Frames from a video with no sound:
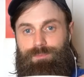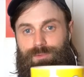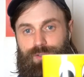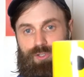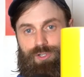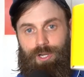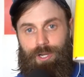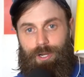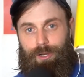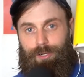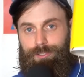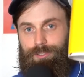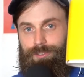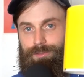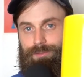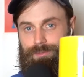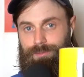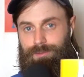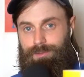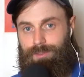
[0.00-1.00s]

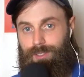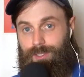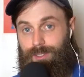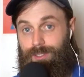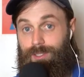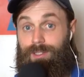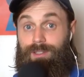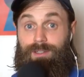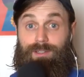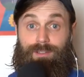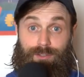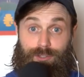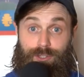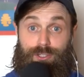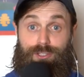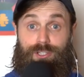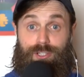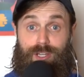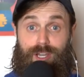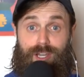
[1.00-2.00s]
Cheers.
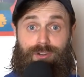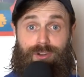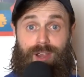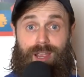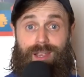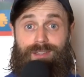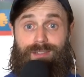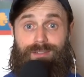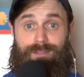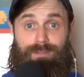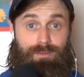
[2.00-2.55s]
Looks good, right?